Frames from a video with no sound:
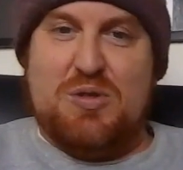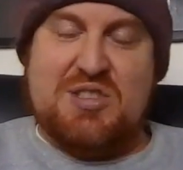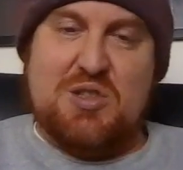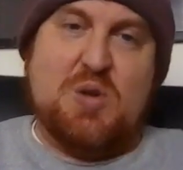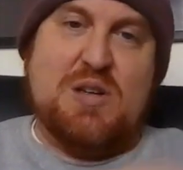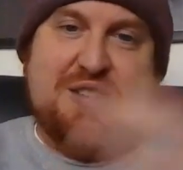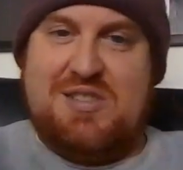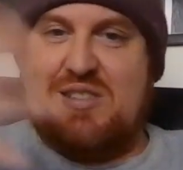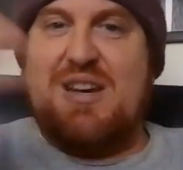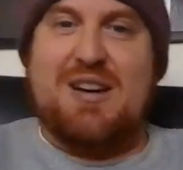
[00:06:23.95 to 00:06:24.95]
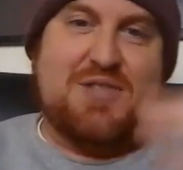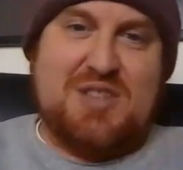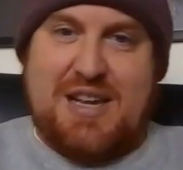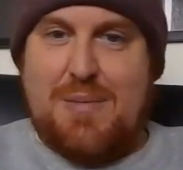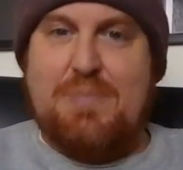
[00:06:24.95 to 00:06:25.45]
through a stewards kind
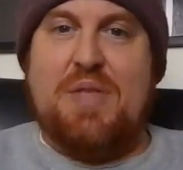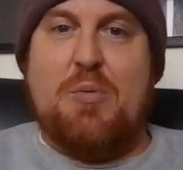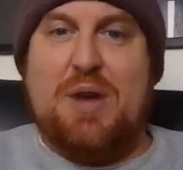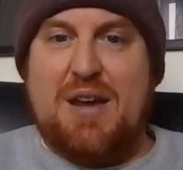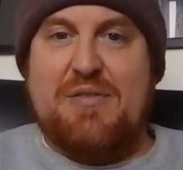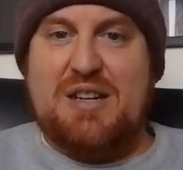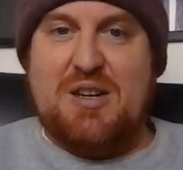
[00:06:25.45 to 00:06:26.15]
of setup that we have